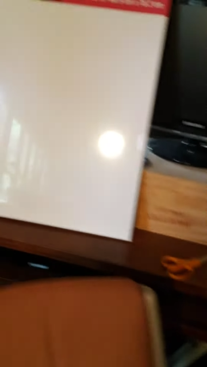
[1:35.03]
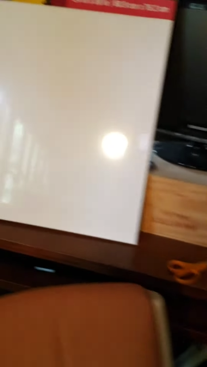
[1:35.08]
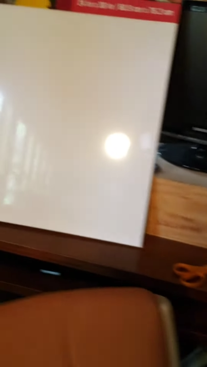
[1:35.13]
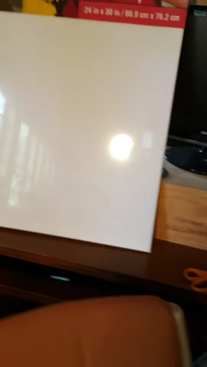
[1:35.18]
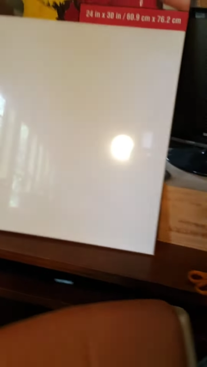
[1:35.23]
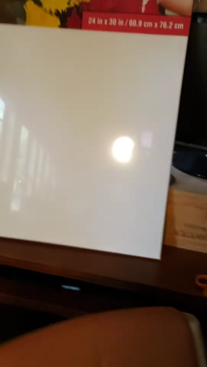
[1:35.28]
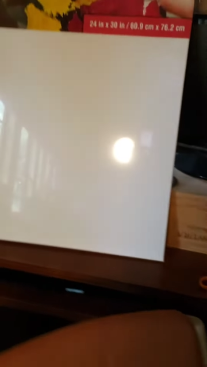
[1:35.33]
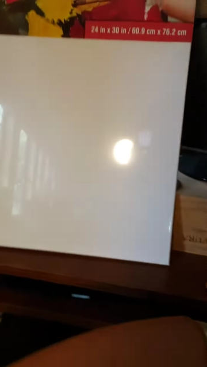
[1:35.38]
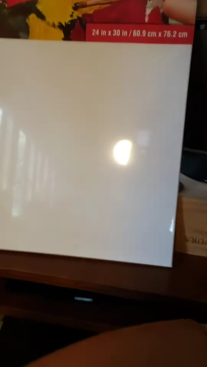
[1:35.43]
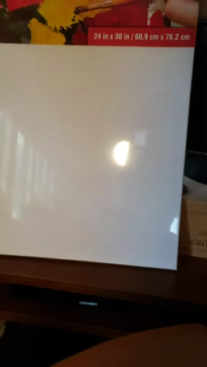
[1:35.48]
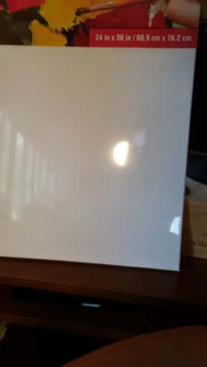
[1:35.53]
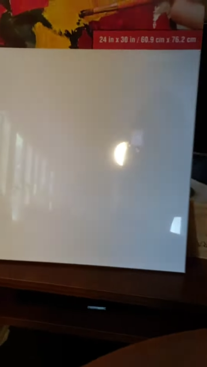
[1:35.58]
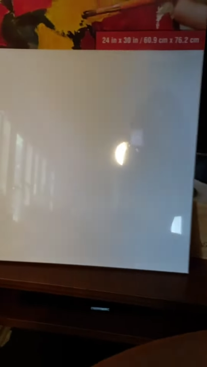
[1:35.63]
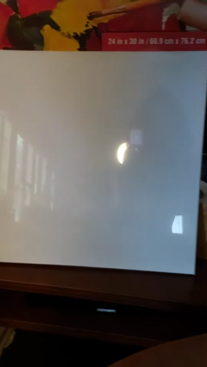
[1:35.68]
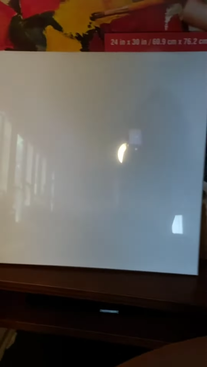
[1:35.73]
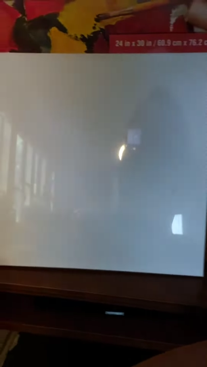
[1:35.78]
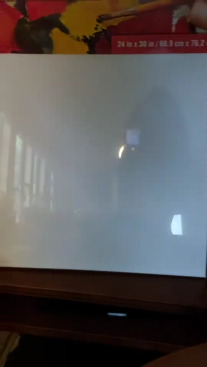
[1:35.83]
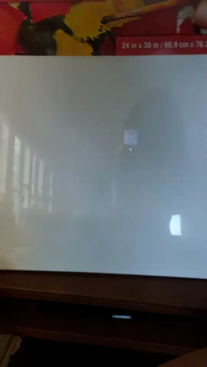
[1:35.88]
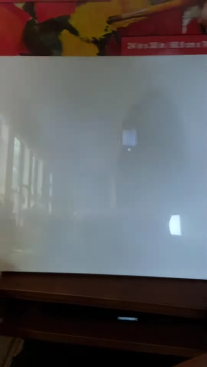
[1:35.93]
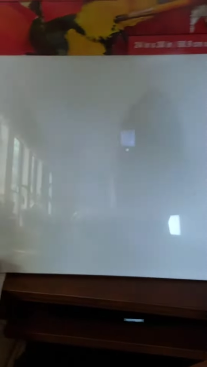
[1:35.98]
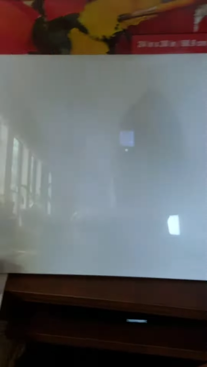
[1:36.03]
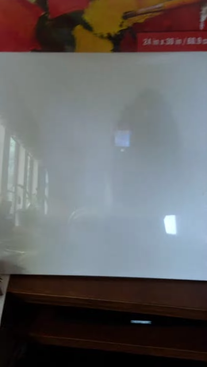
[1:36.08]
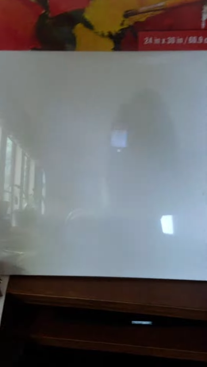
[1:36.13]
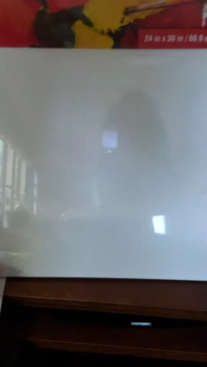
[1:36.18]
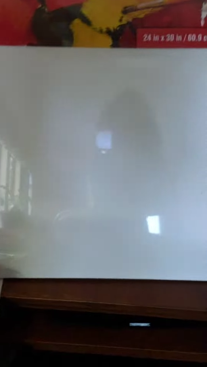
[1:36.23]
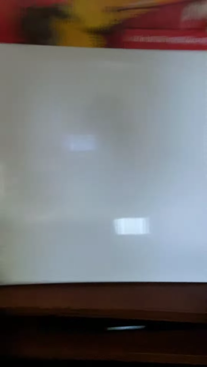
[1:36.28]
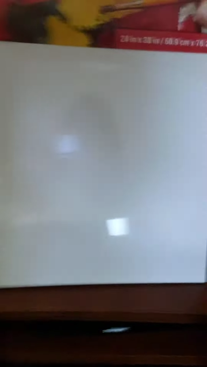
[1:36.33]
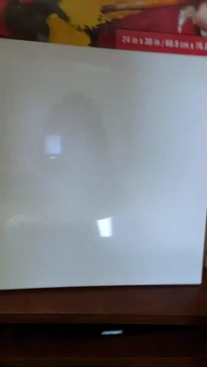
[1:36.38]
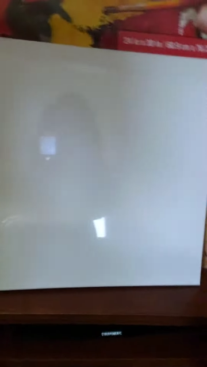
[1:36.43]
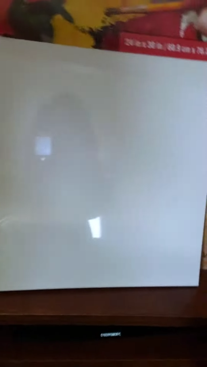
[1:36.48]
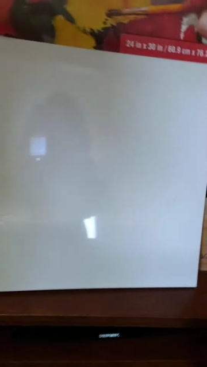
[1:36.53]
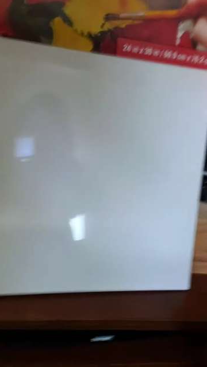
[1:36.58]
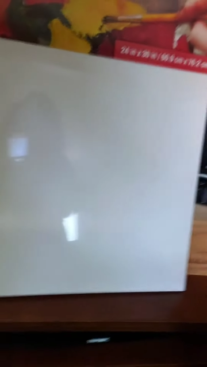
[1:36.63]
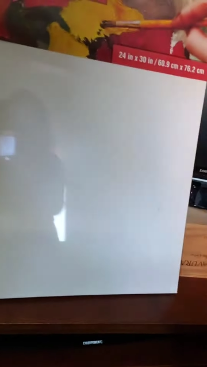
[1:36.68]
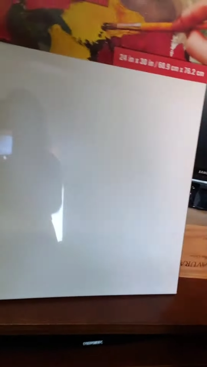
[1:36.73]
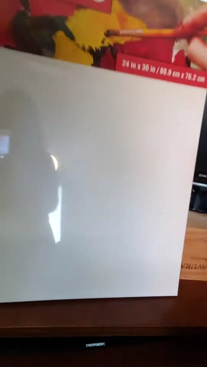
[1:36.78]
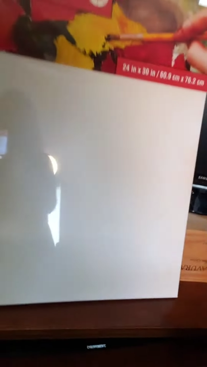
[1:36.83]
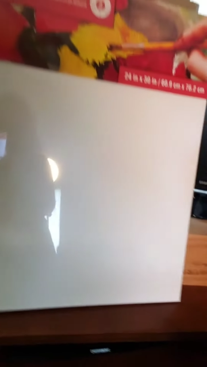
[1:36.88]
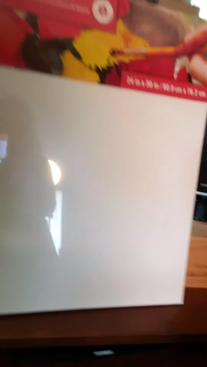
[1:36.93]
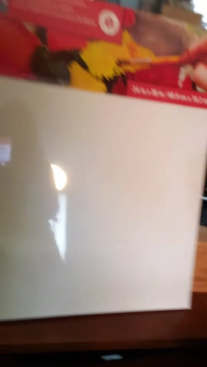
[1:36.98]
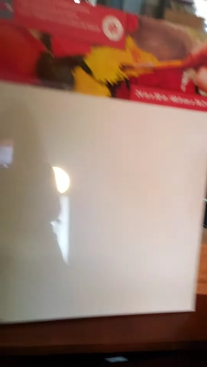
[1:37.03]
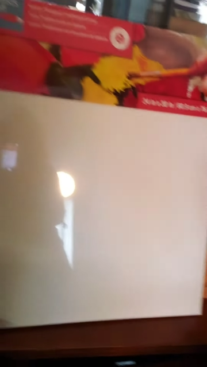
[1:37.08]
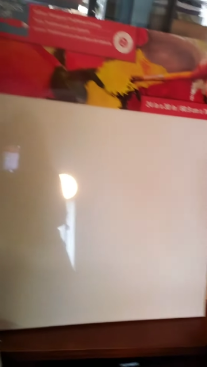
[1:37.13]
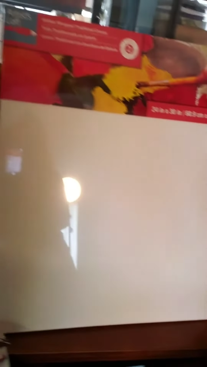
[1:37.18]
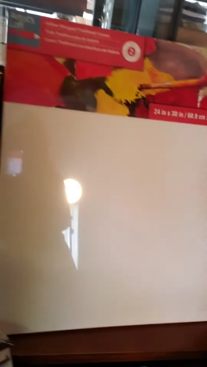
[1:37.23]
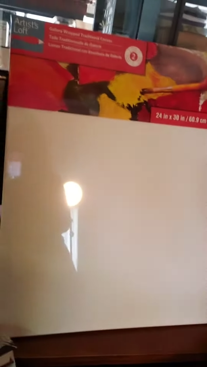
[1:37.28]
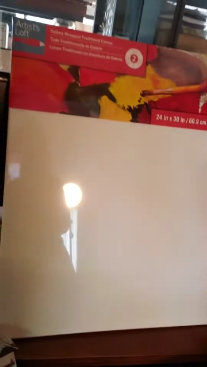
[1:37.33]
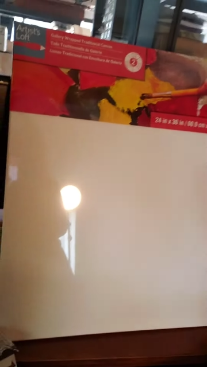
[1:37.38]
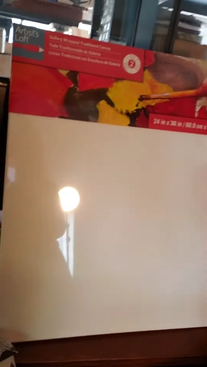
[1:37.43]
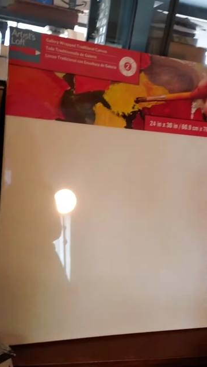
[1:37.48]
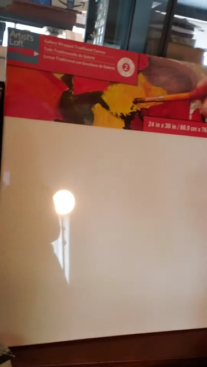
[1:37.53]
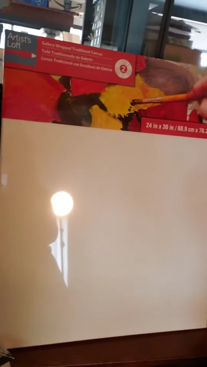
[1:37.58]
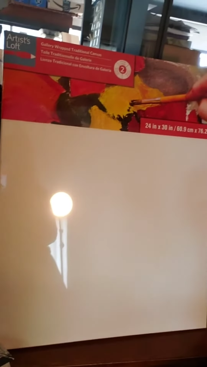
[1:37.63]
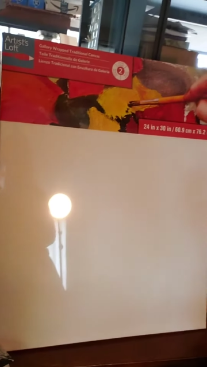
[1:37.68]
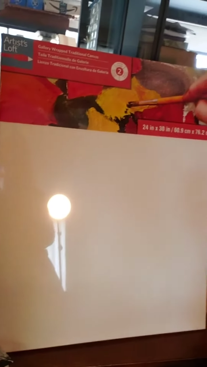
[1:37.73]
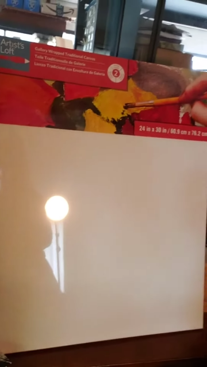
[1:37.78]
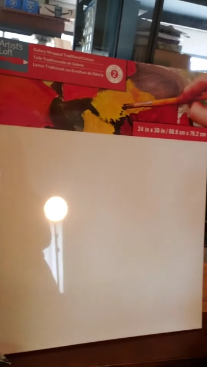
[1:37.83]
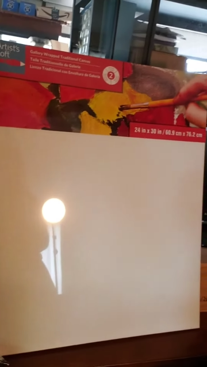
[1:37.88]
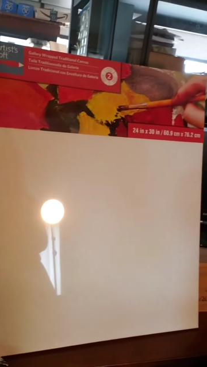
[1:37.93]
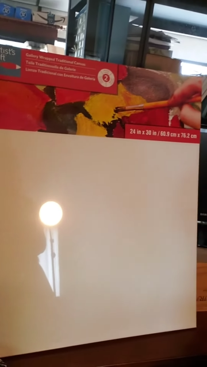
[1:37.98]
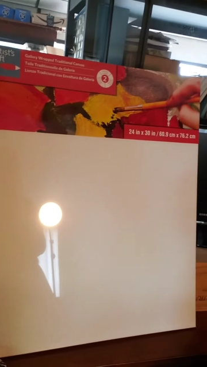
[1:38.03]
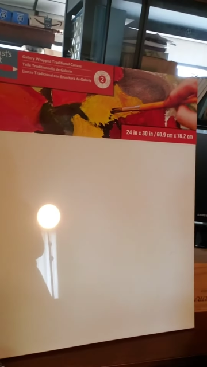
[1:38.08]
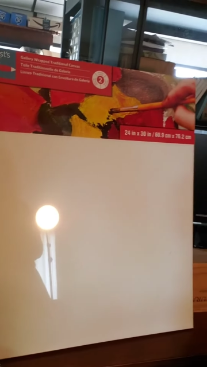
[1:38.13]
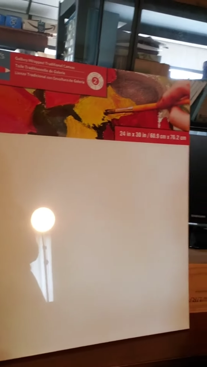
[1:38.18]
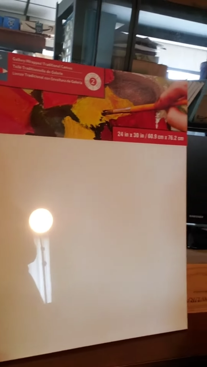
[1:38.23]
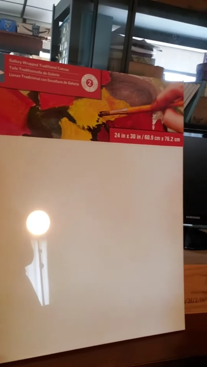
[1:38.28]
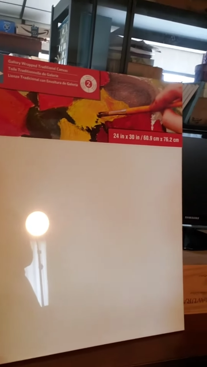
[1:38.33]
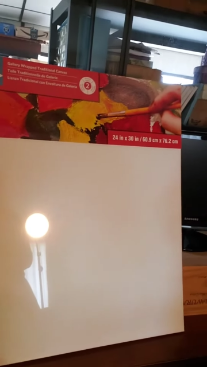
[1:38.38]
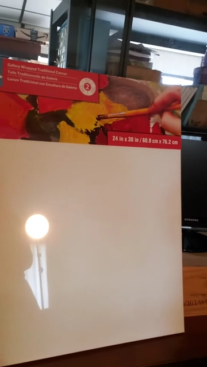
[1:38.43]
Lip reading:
No face is visible, so there are no lips to read.